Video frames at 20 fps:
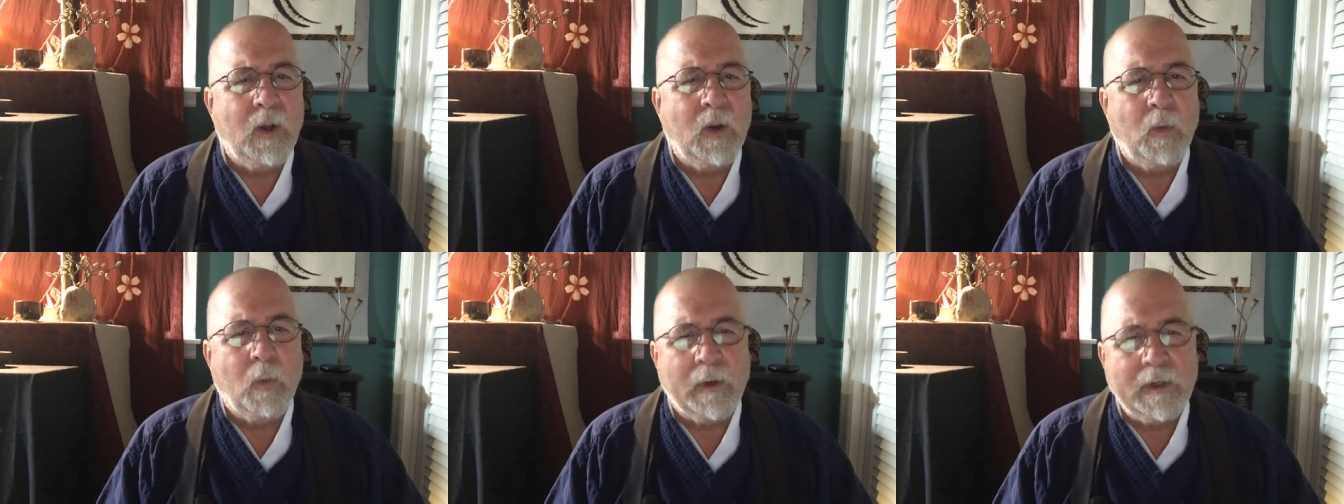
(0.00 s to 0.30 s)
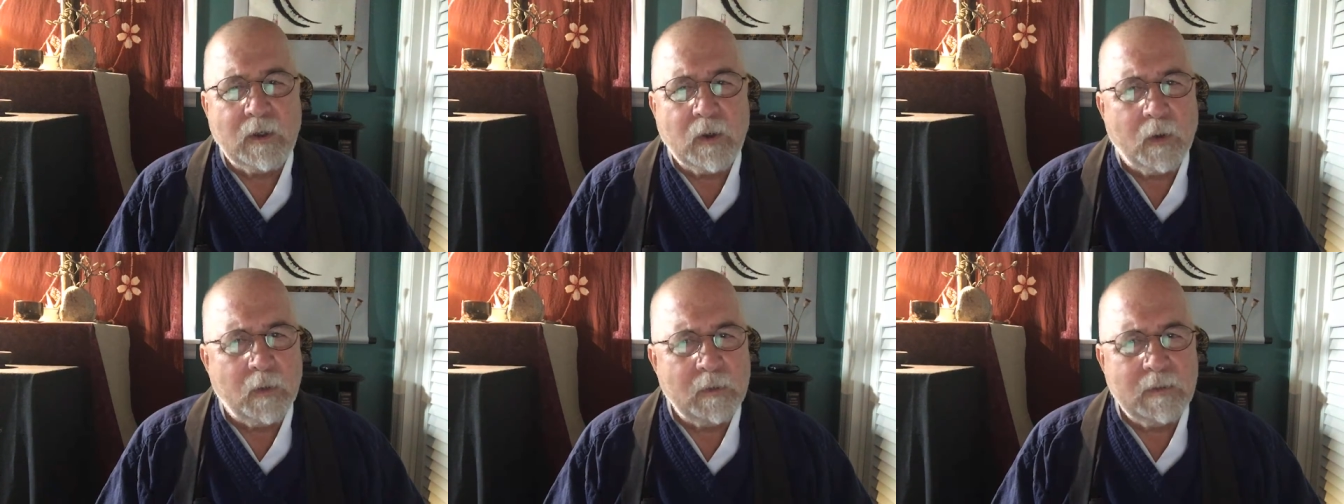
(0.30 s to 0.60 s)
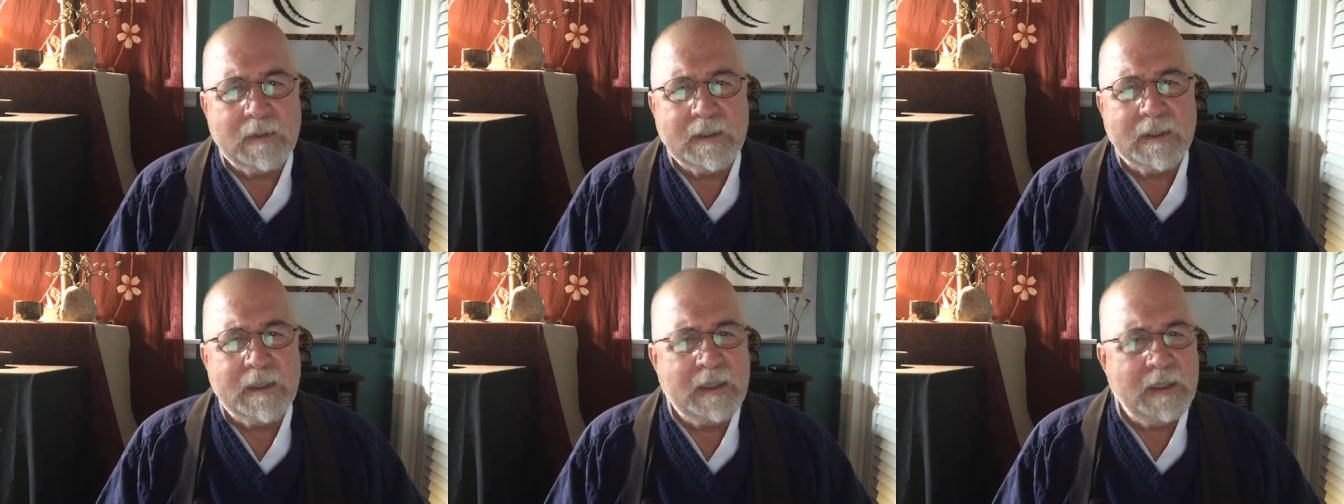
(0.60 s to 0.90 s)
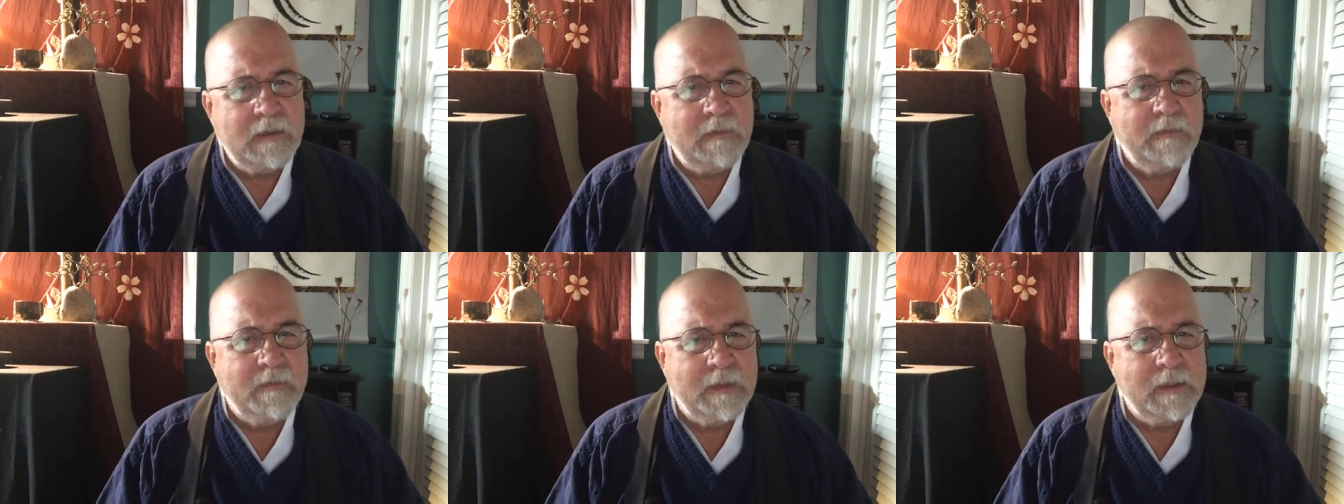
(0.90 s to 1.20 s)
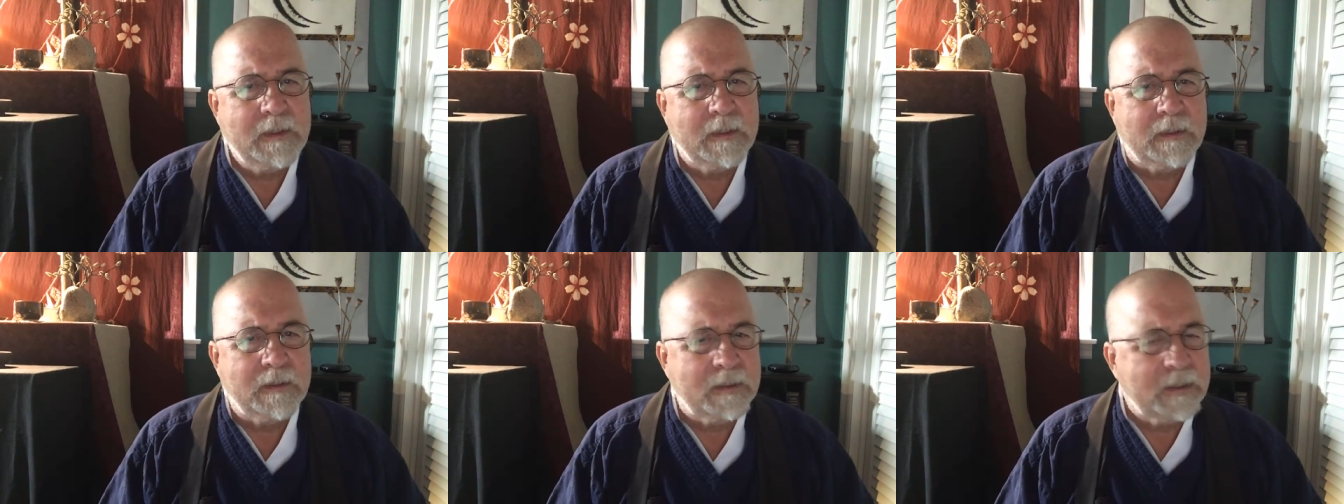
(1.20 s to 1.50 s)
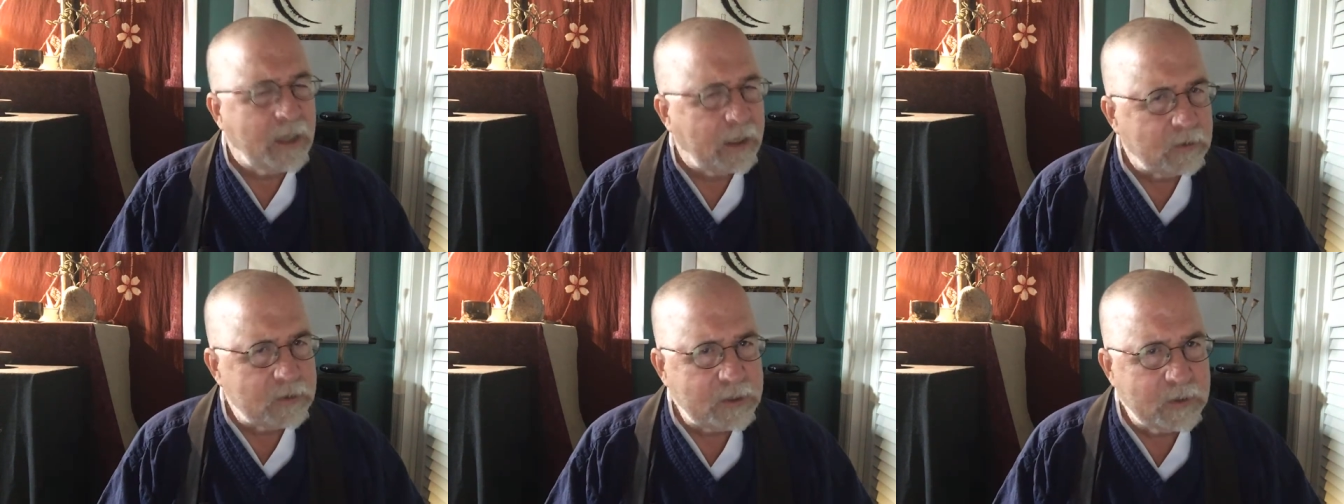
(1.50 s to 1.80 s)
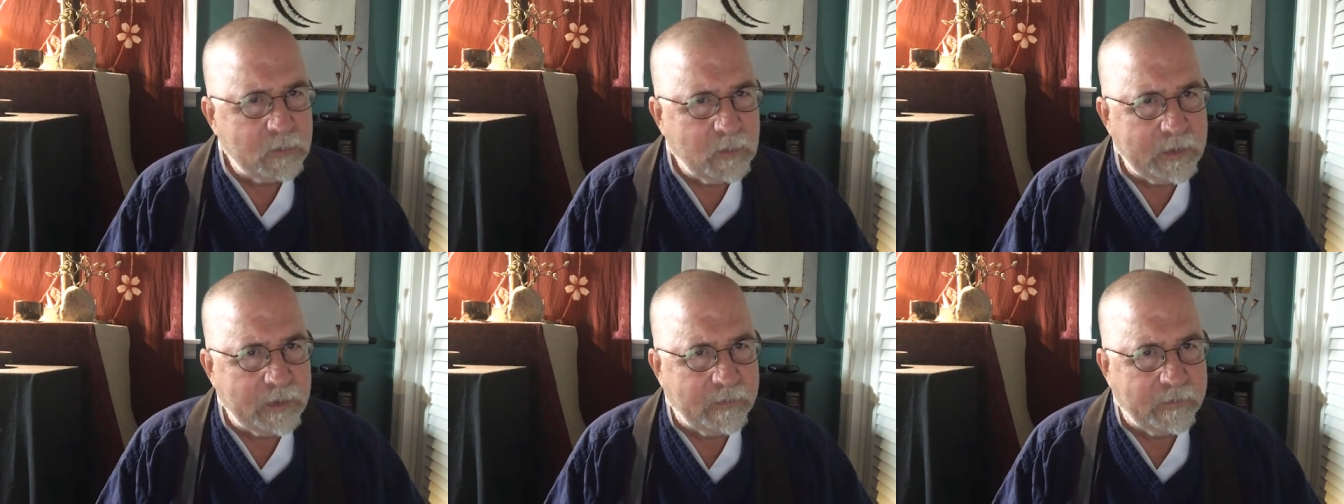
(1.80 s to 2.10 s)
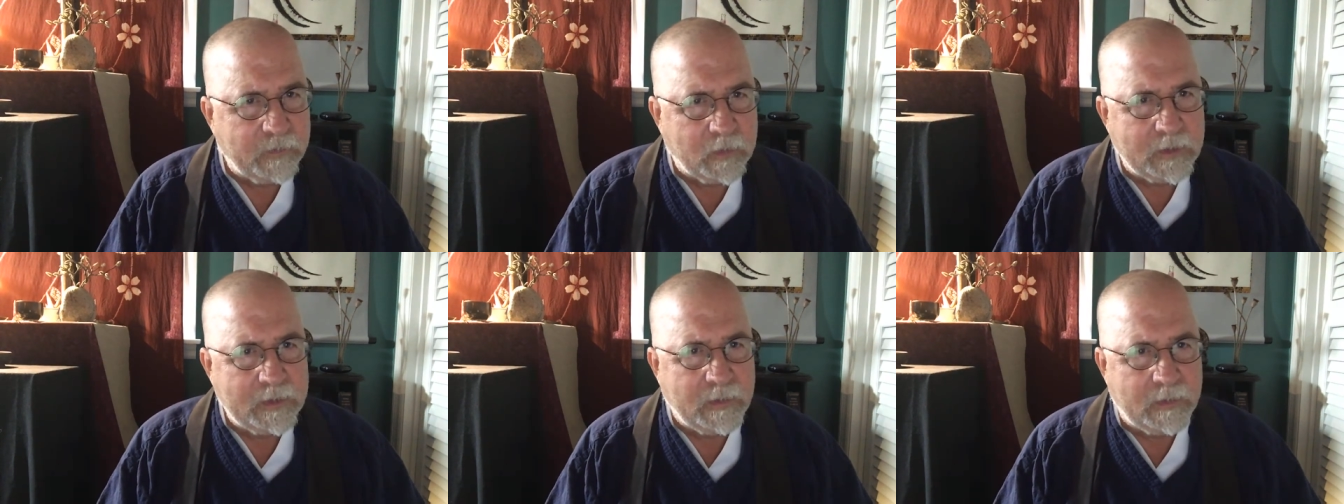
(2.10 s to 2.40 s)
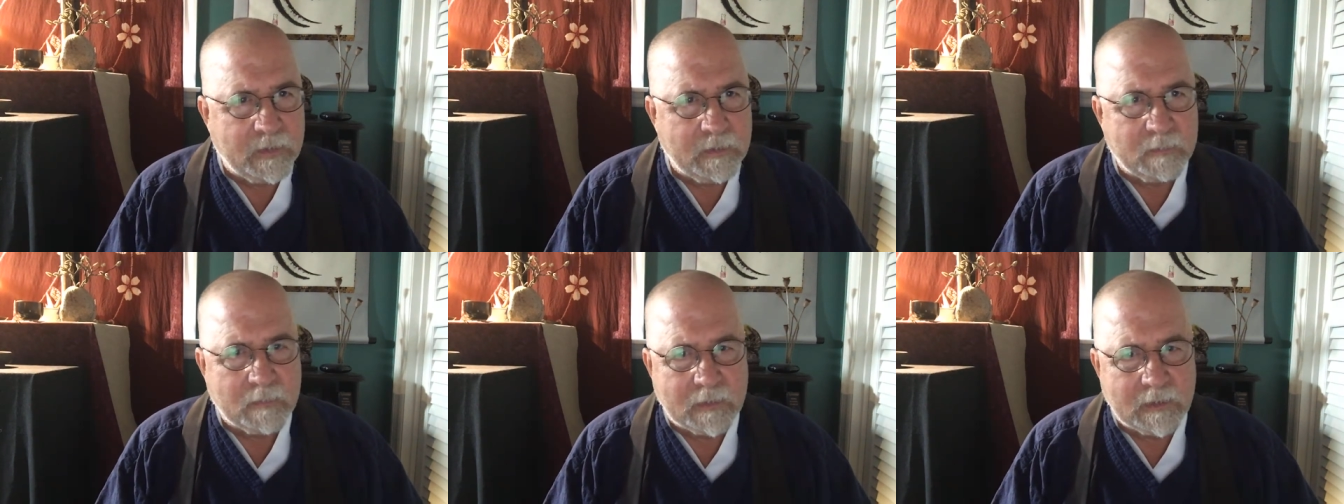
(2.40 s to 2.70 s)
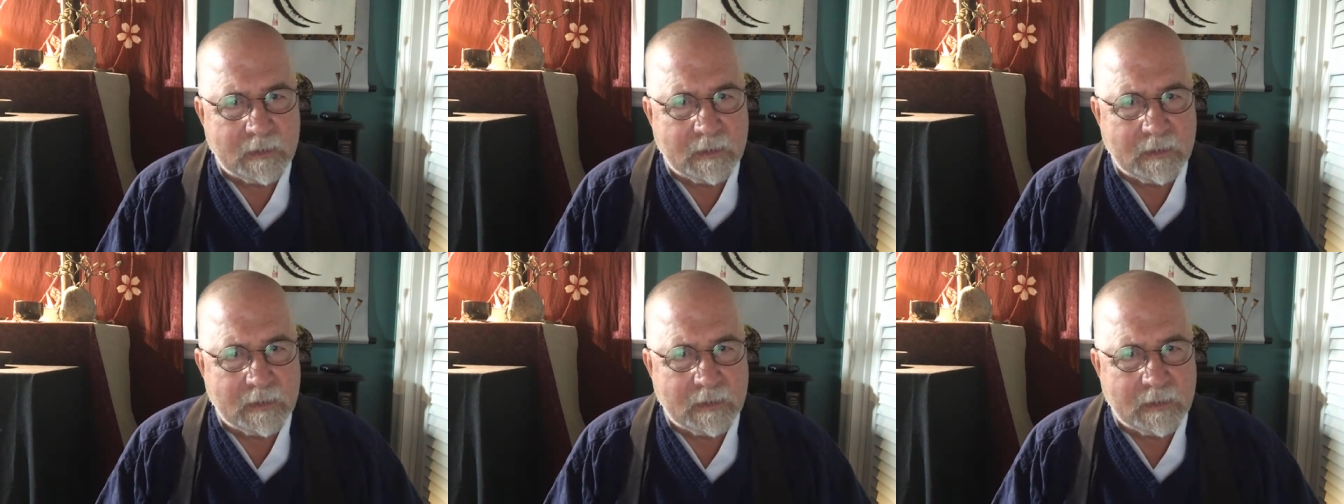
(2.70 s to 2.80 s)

When cold and heat visit us, how should we avoid them?